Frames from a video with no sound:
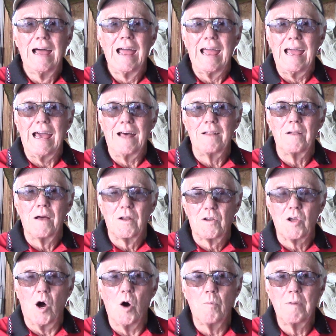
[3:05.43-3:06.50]
and
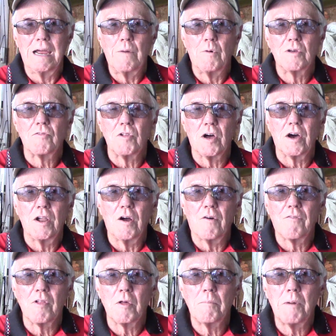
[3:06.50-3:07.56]
Toby was looking
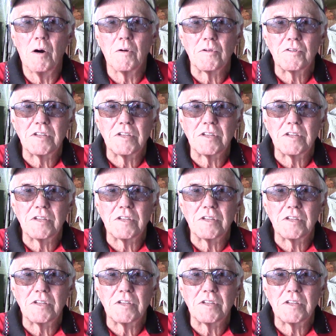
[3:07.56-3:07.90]
over the boat